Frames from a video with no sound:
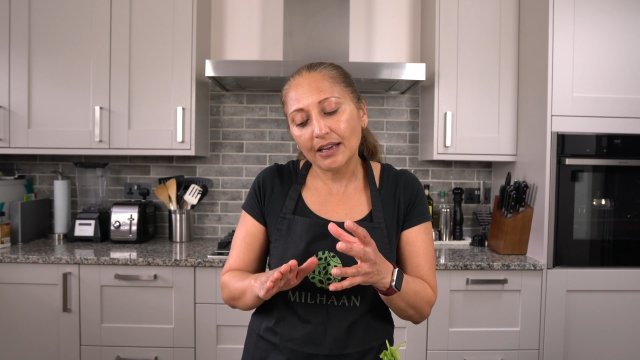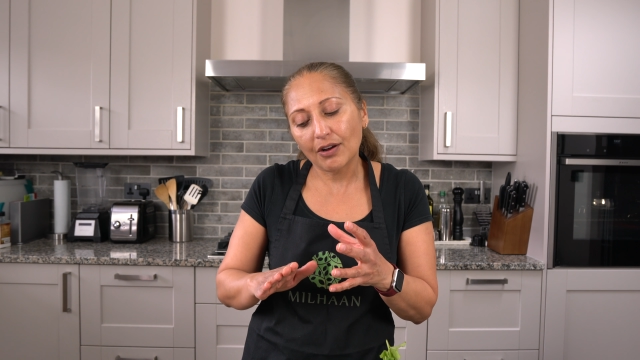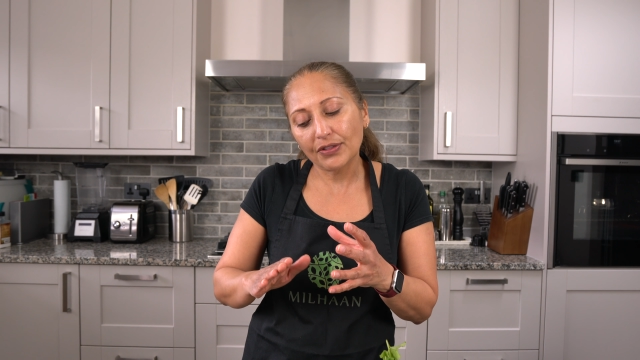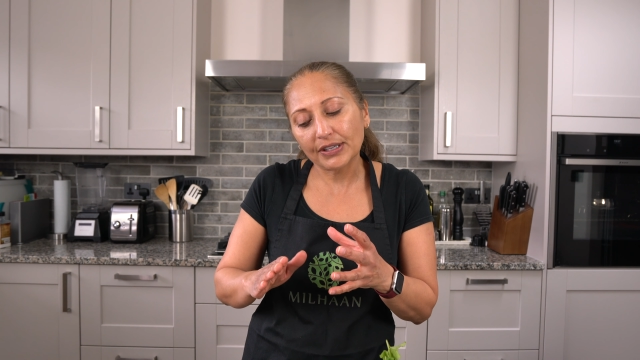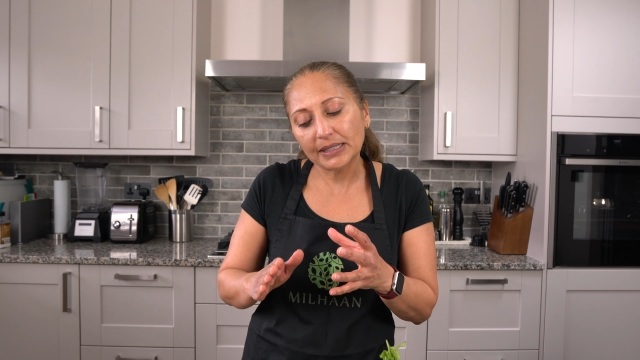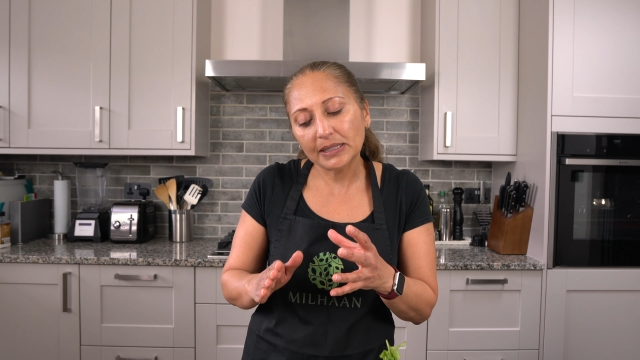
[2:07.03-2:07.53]

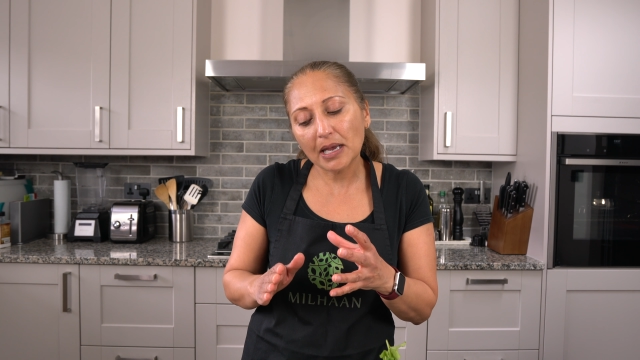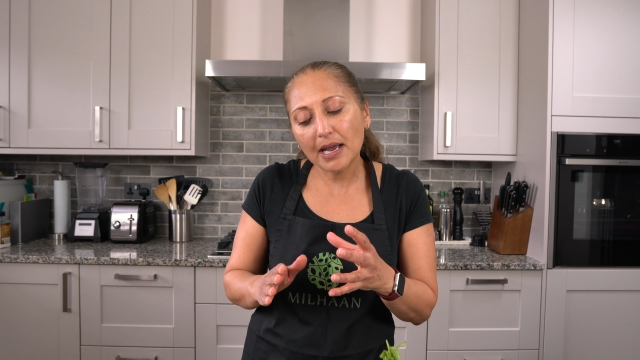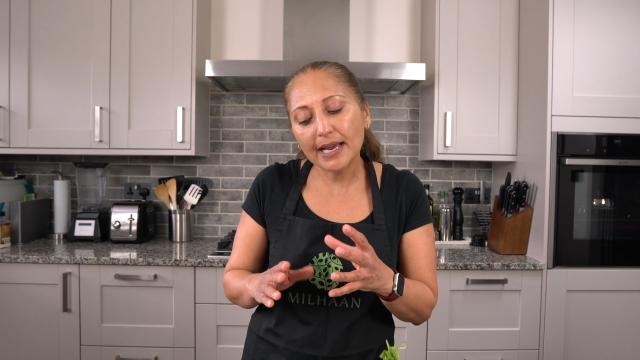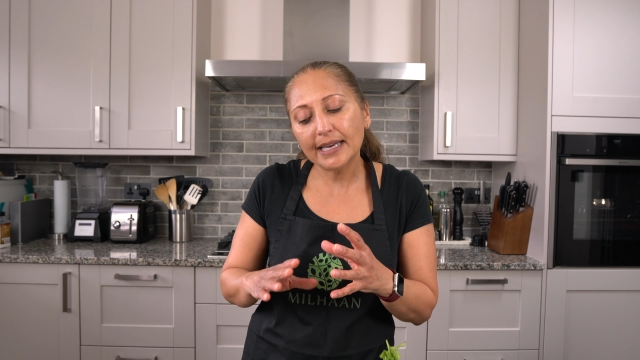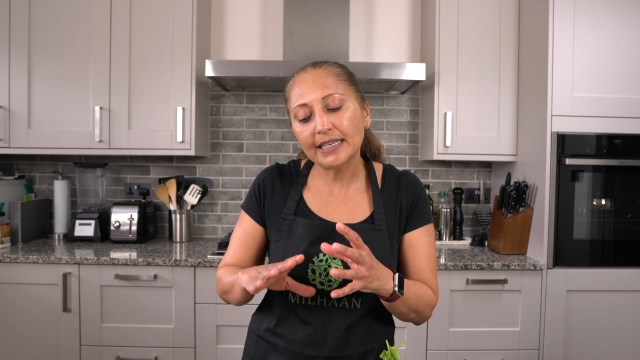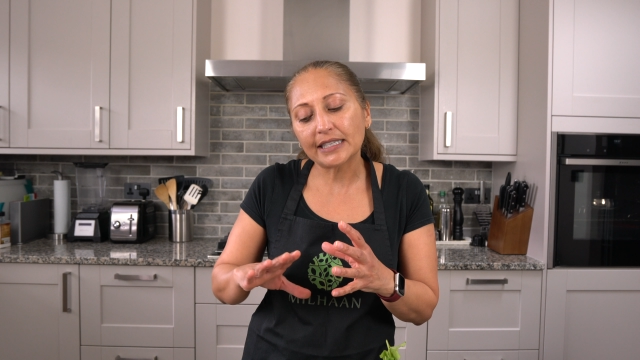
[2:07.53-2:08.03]
on the
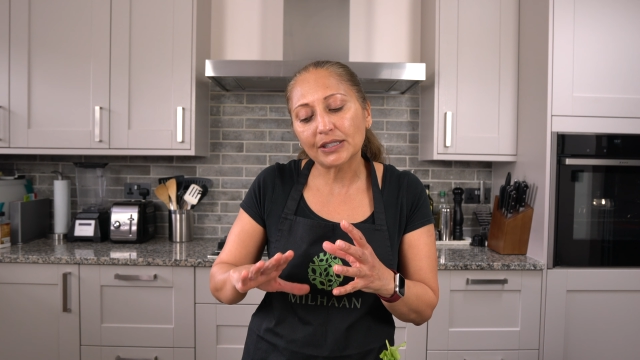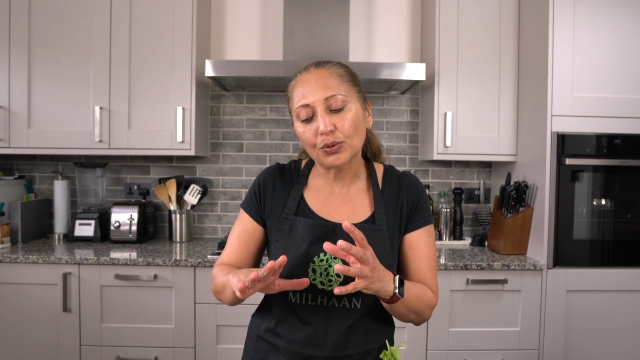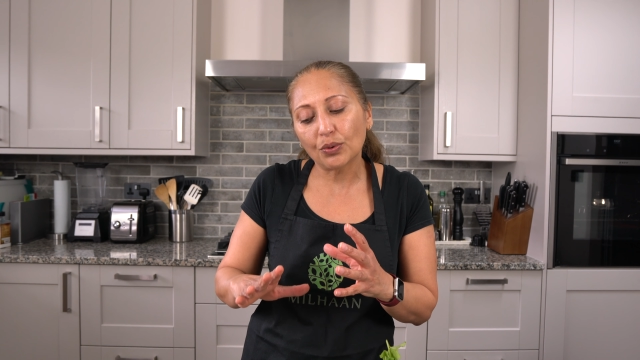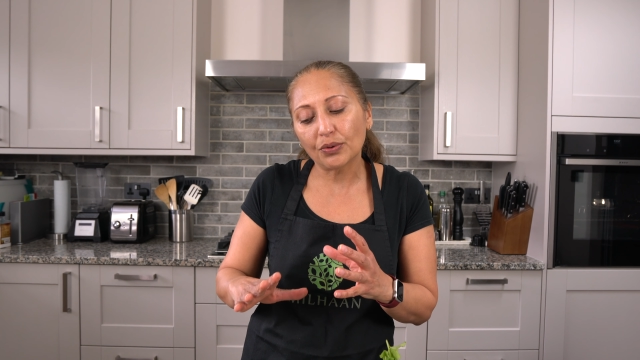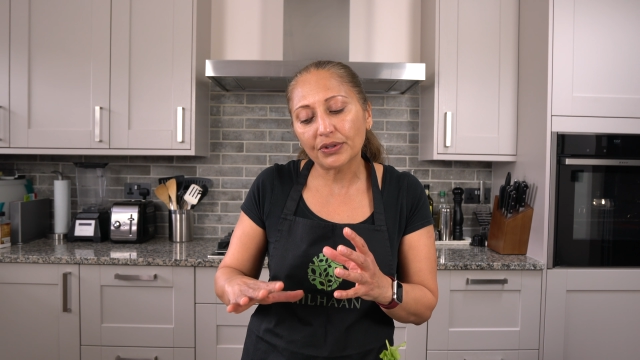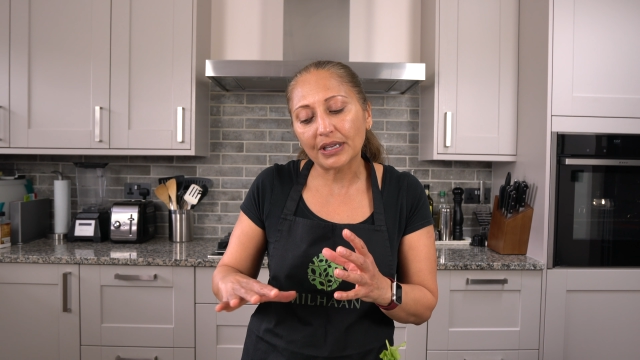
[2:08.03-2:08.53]
side is
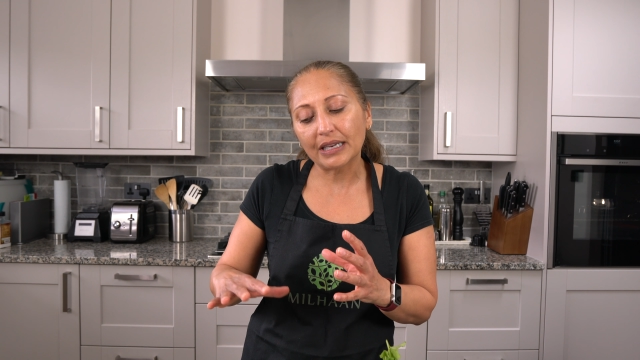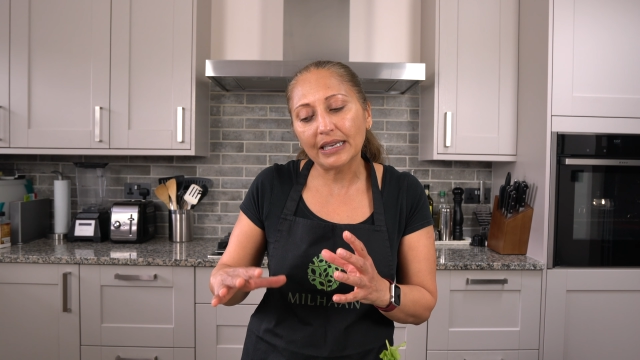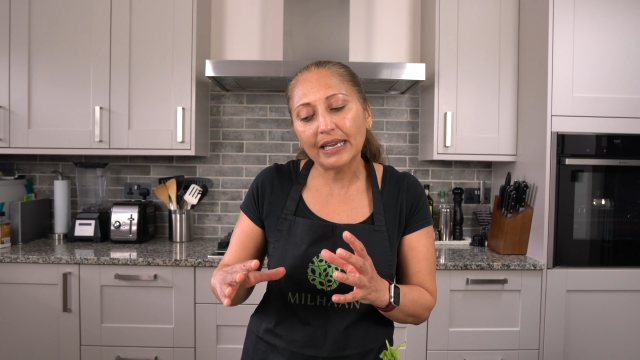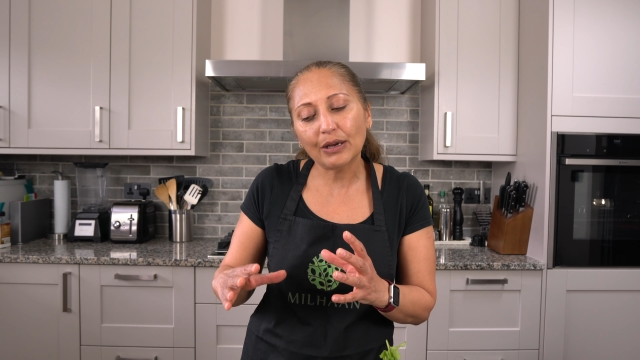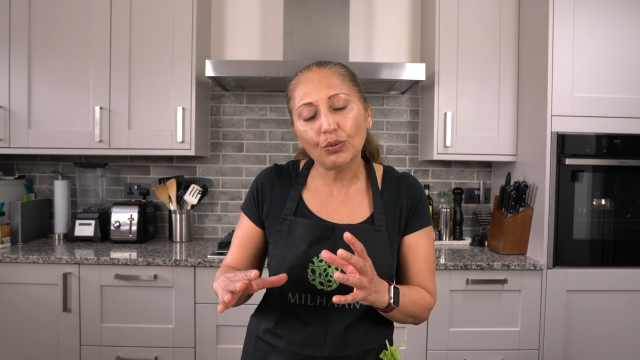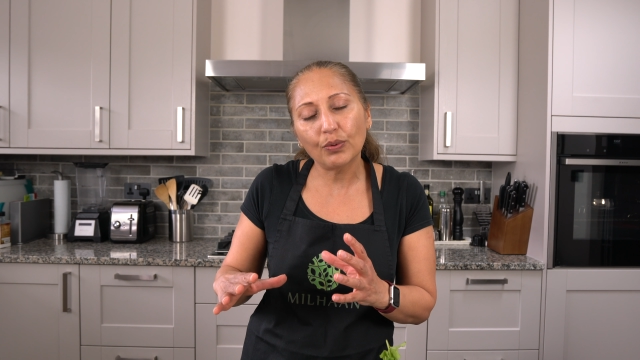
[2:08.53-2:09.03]
all the
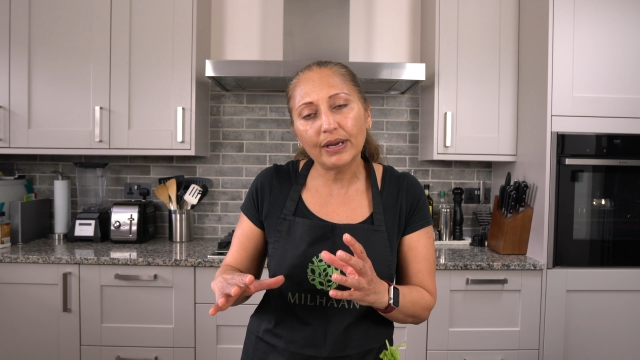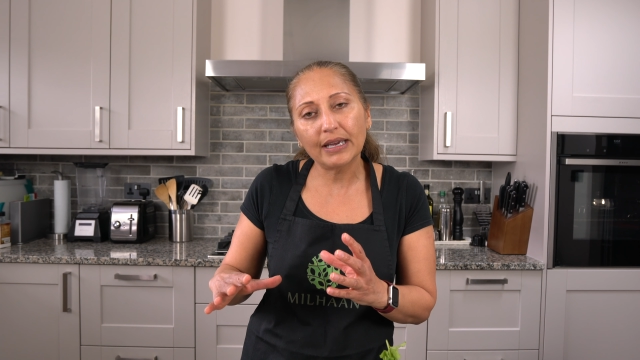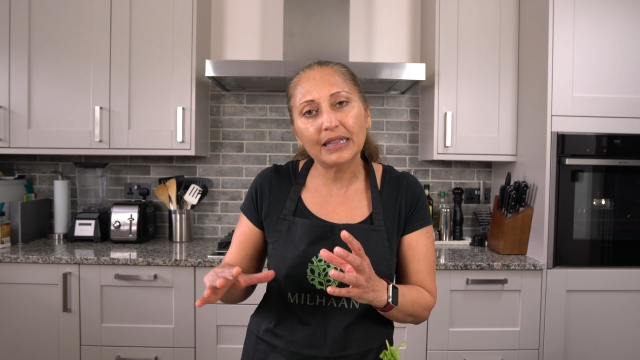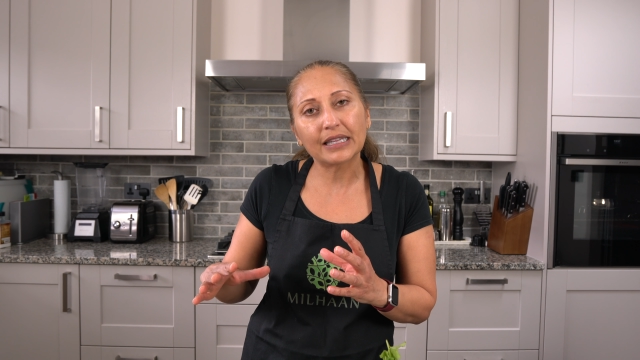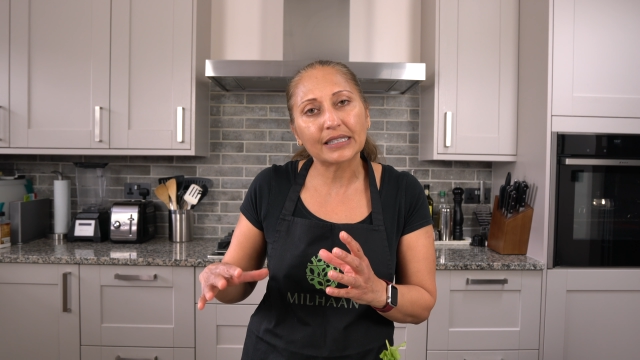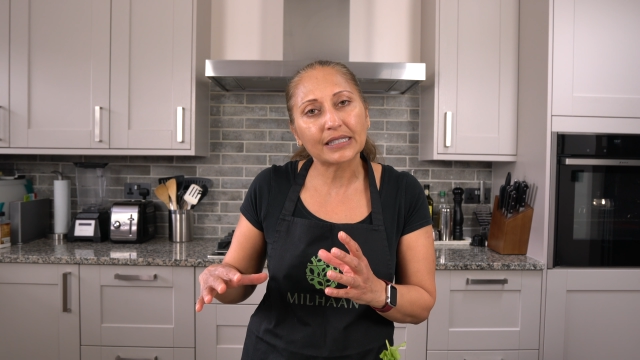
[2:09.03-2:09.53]

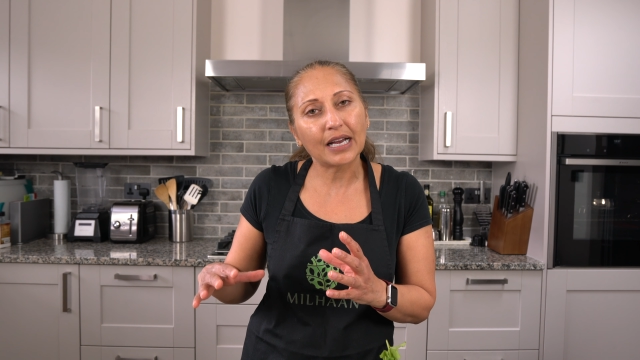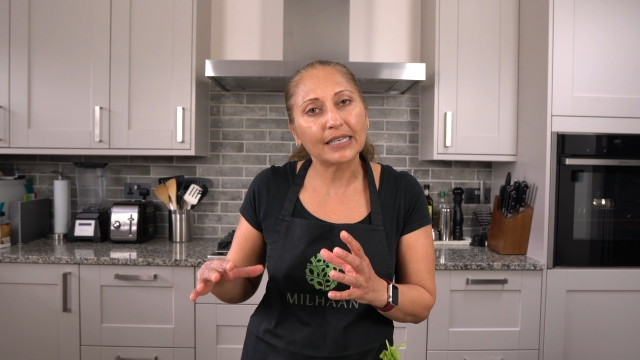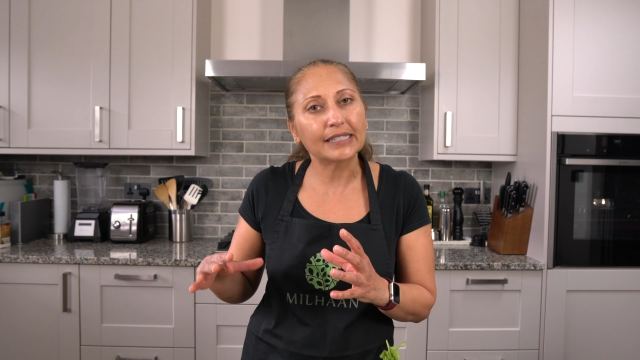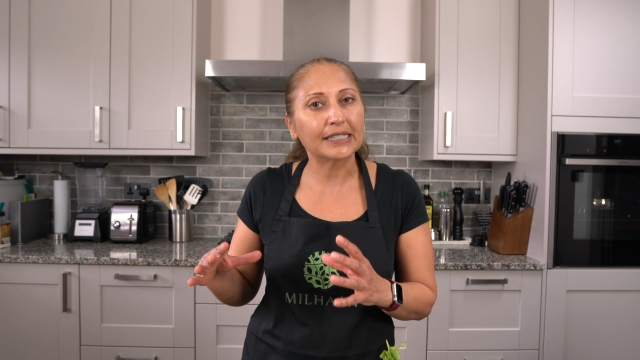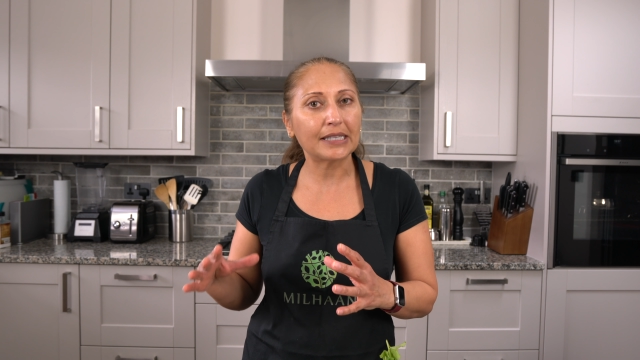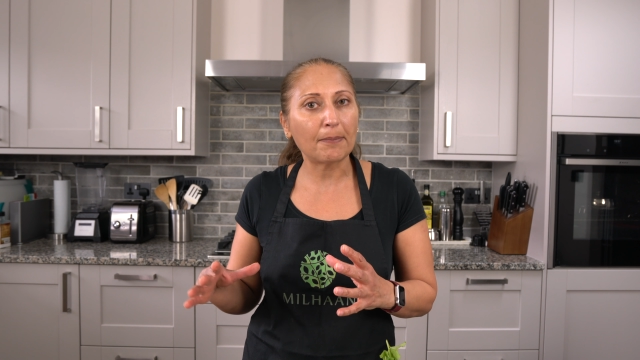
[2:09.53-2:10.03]
liquid that's
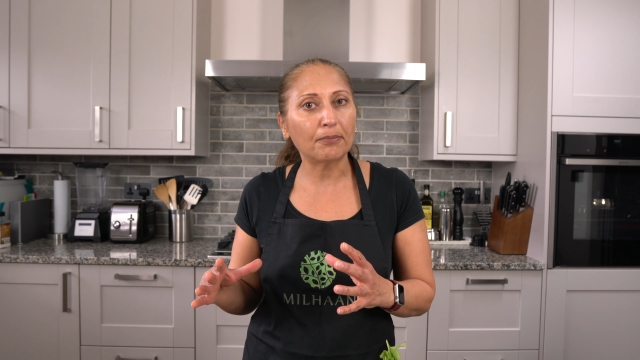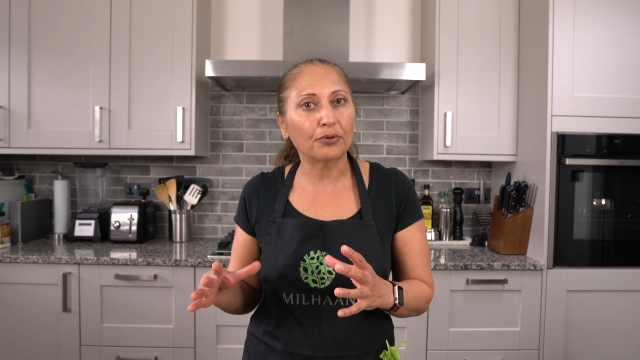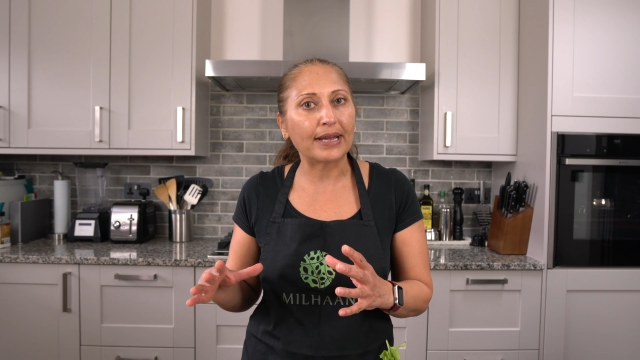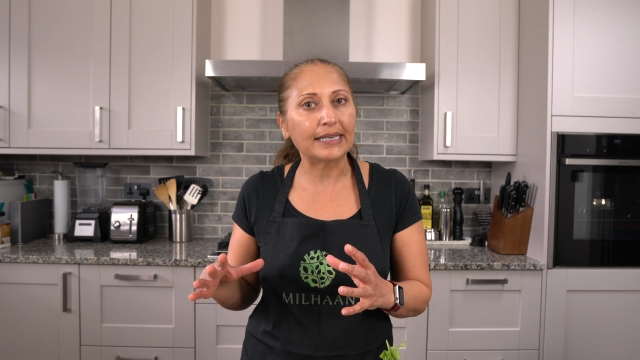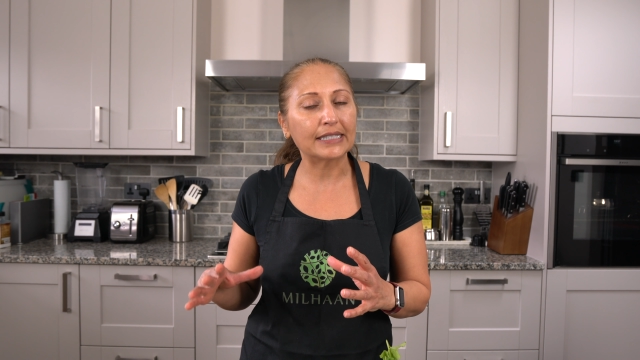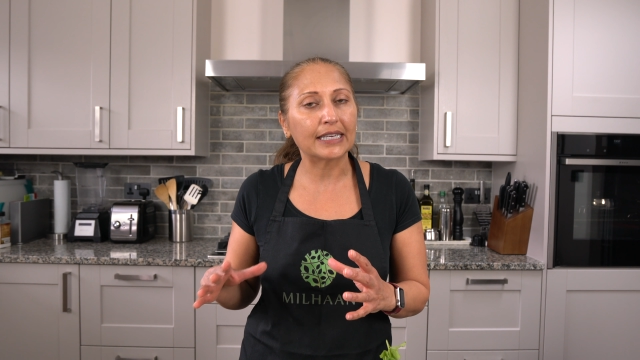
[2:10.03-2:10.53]
kind of
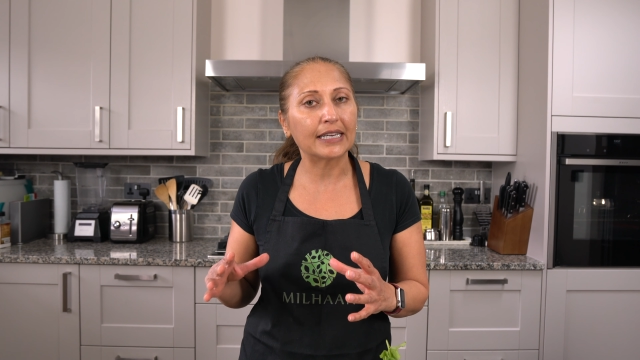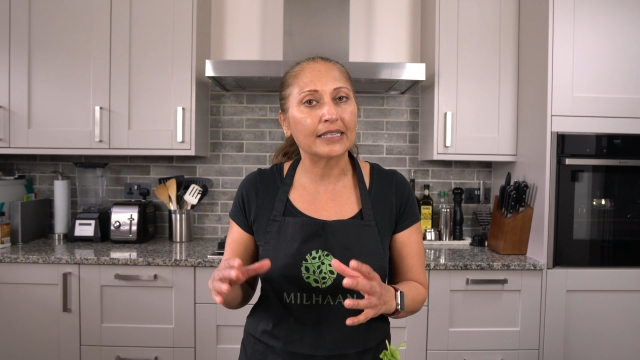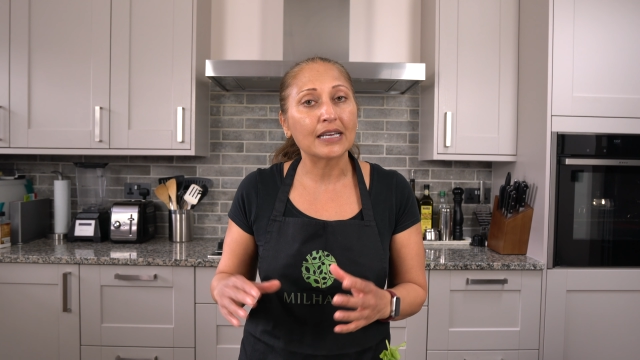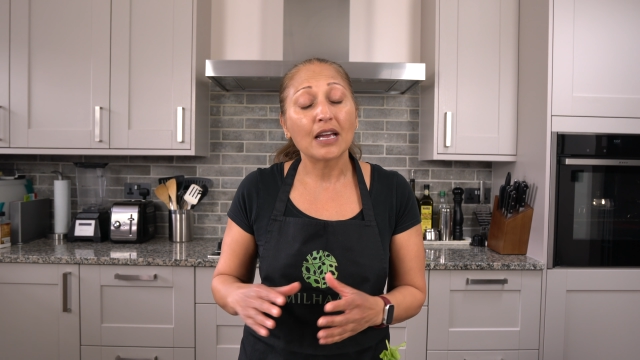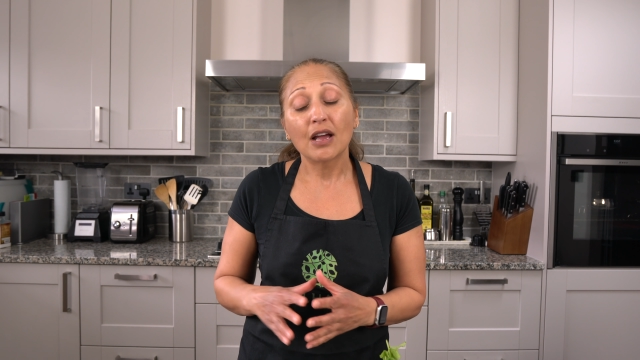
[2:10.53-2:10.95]
separated.